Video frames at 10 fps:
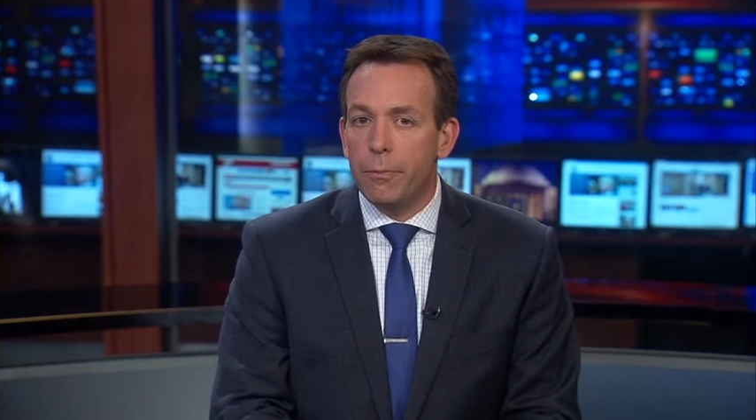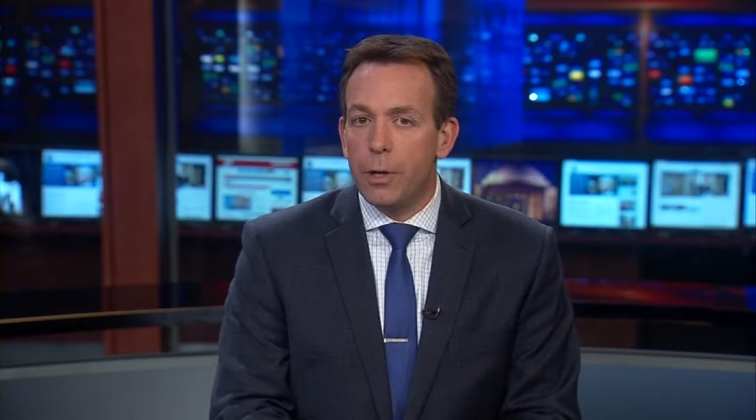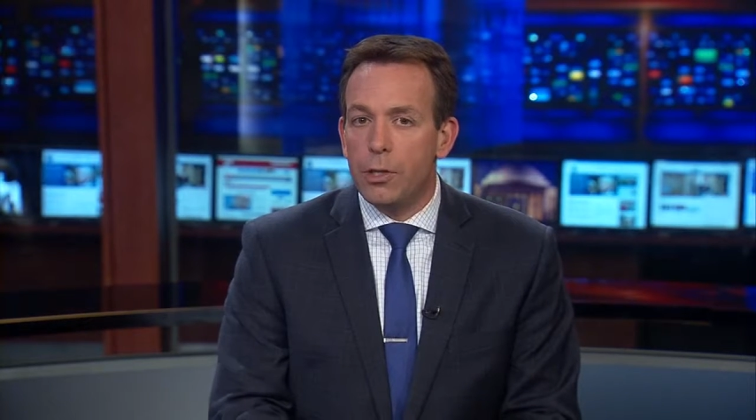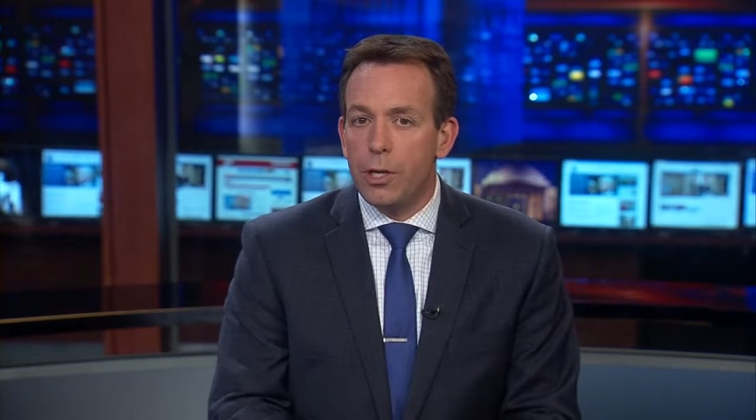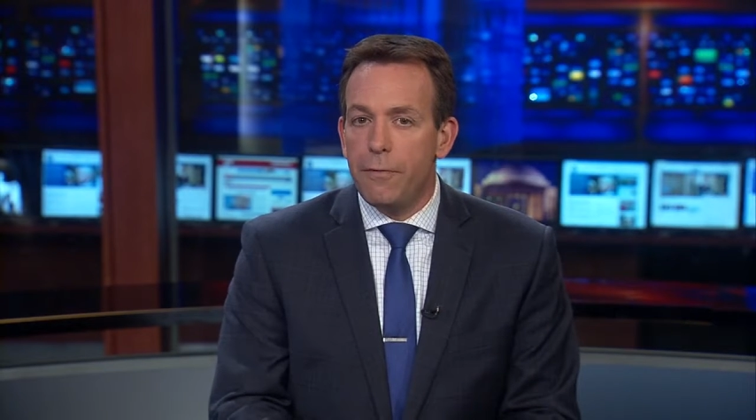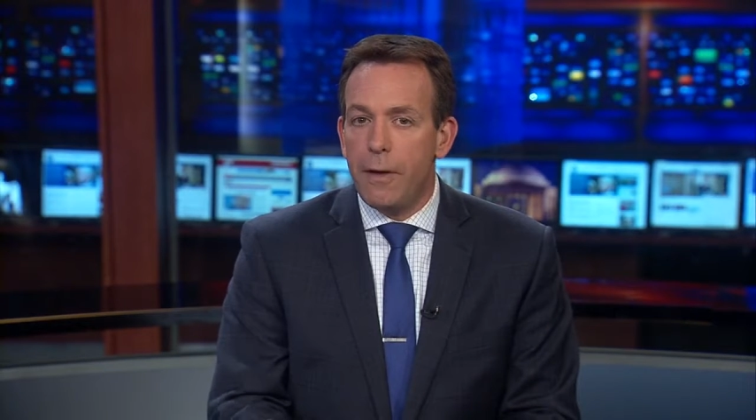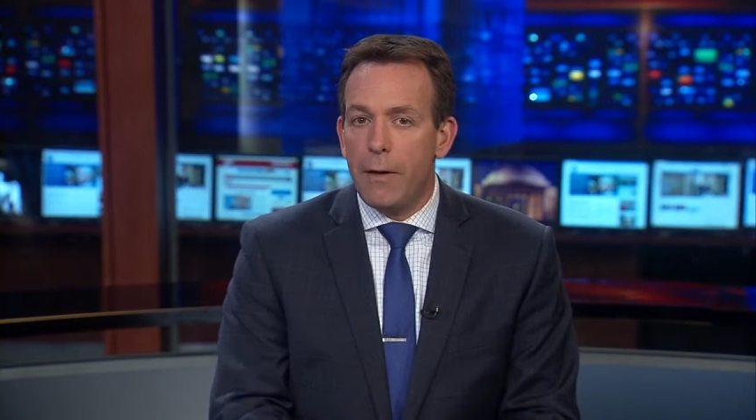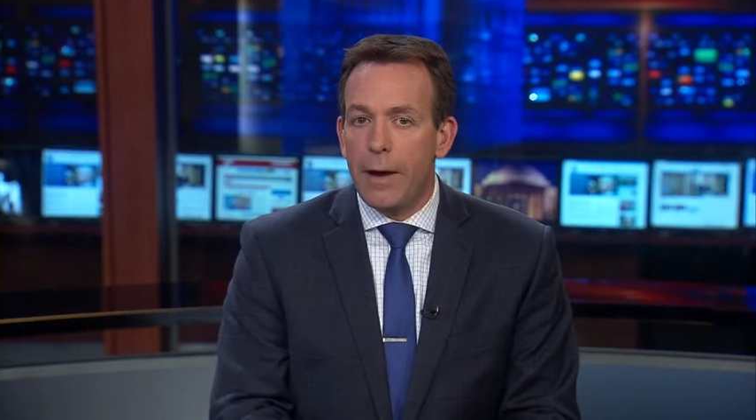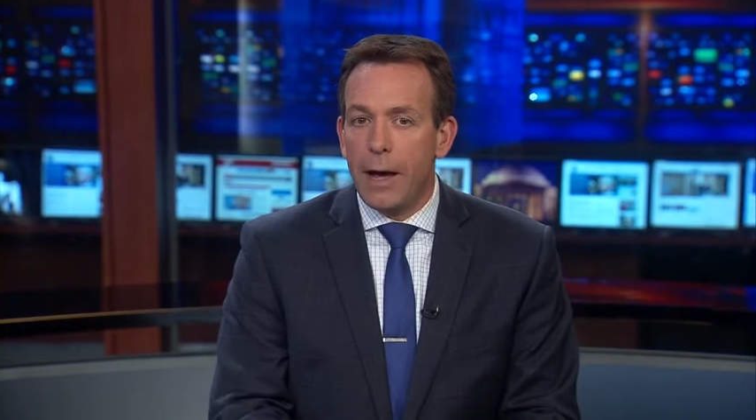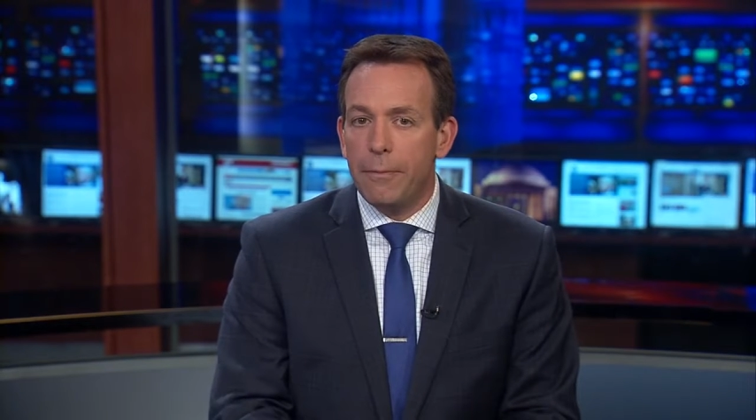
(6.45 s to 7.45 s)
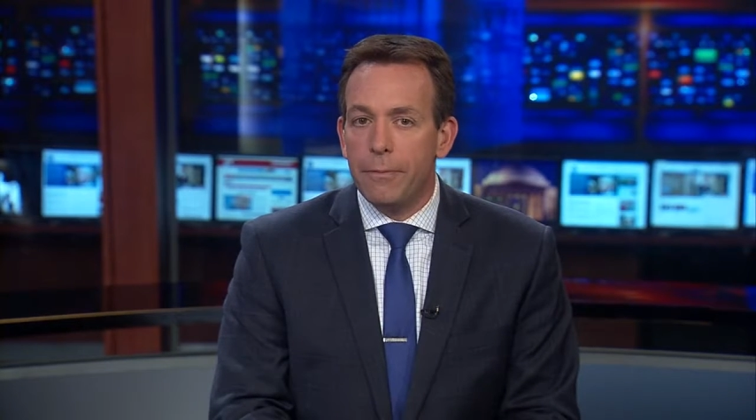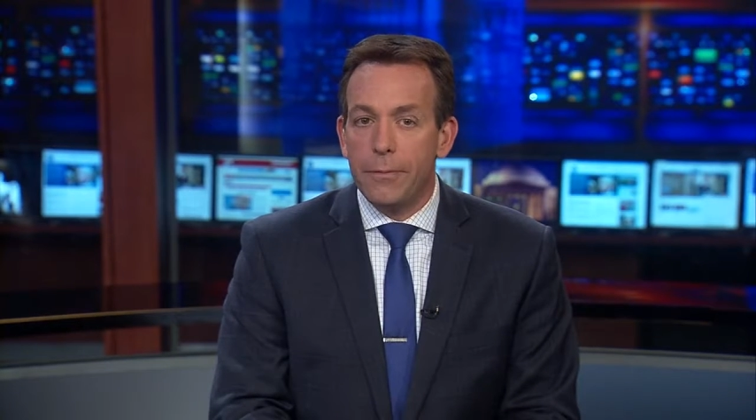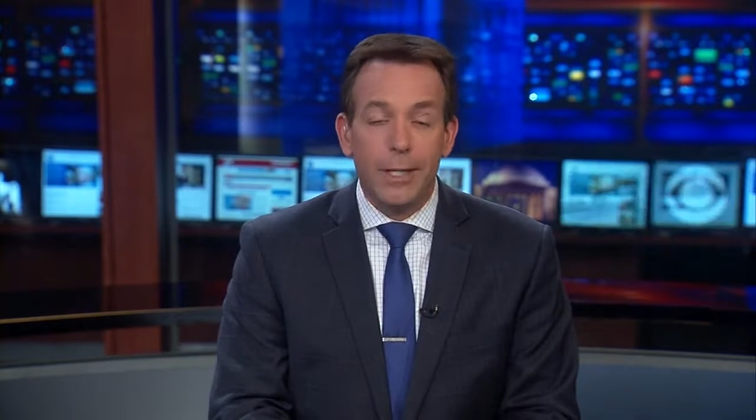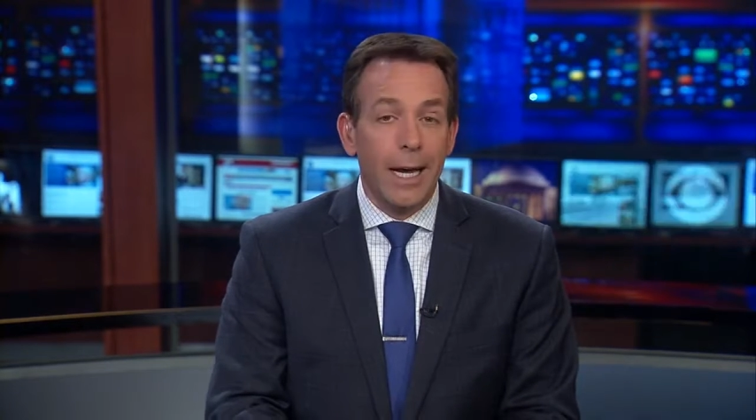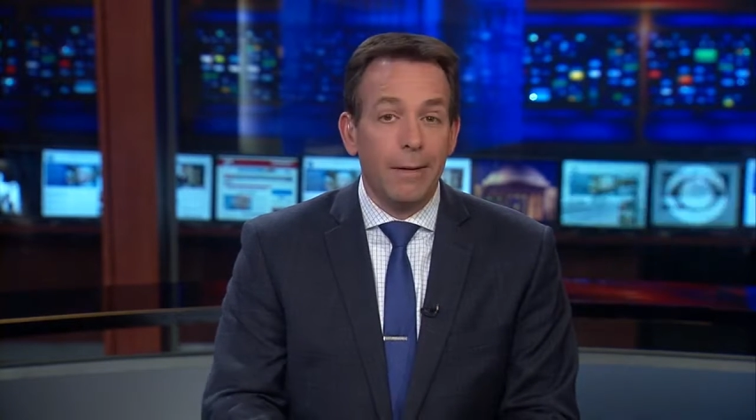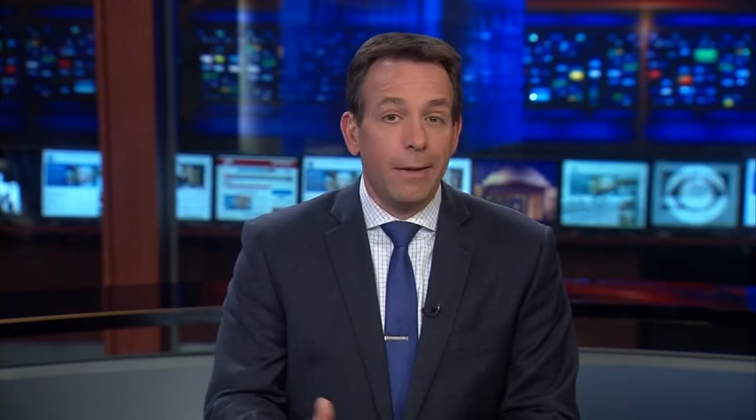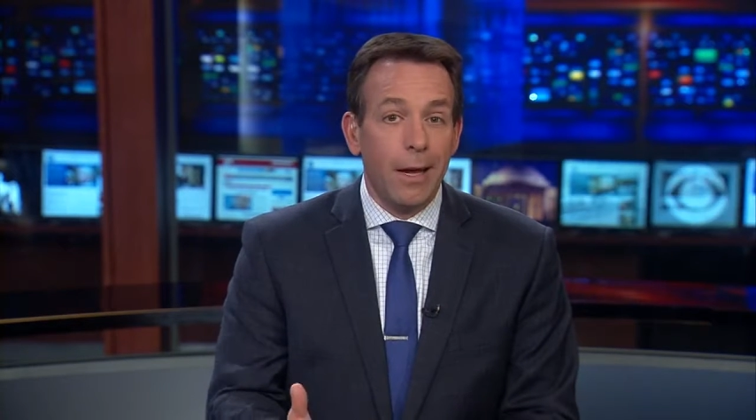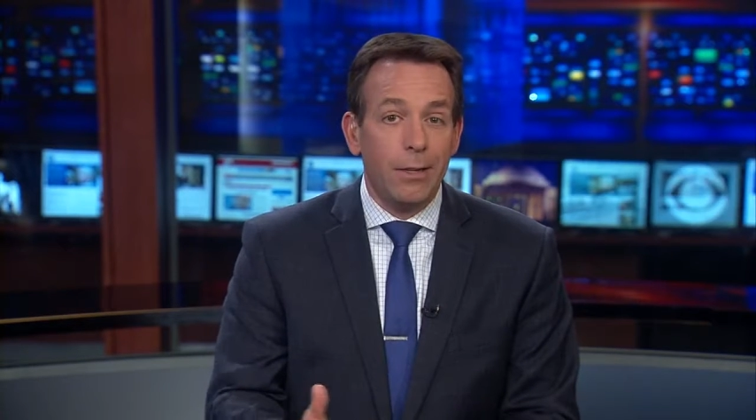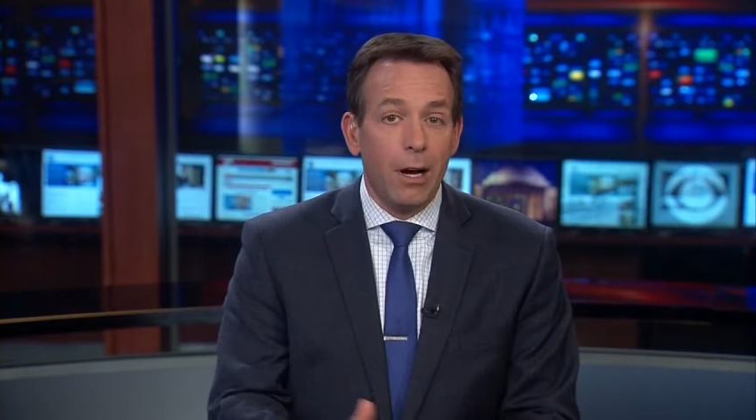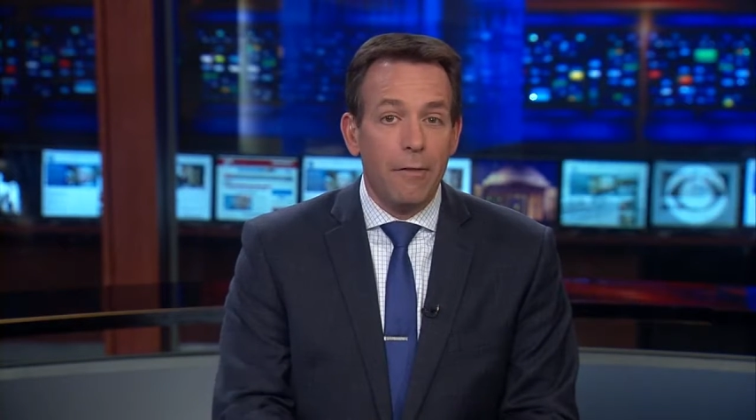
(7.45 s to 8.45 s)
when she found out she got
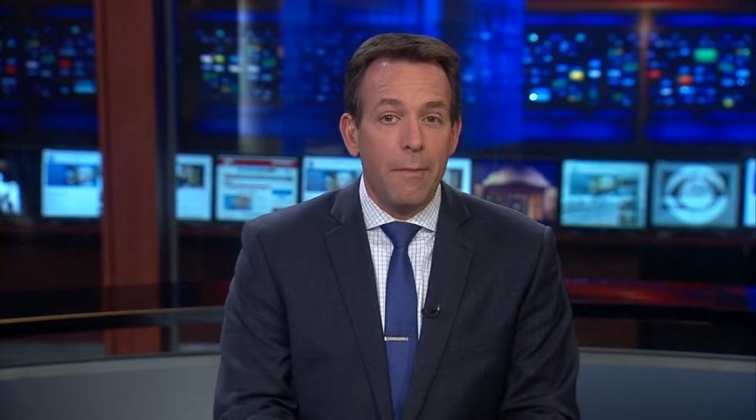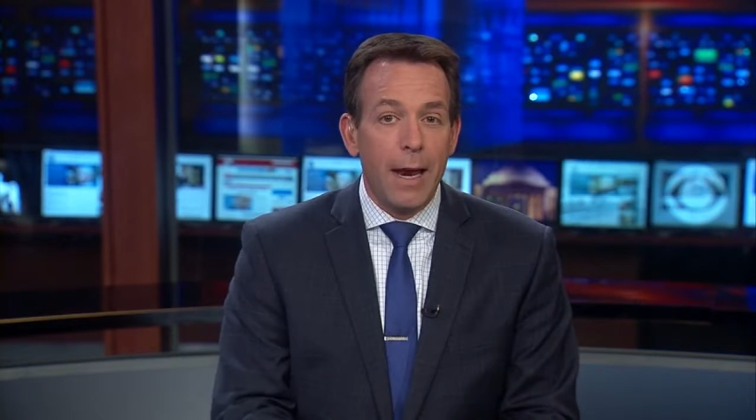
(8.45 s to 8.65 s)
kicked off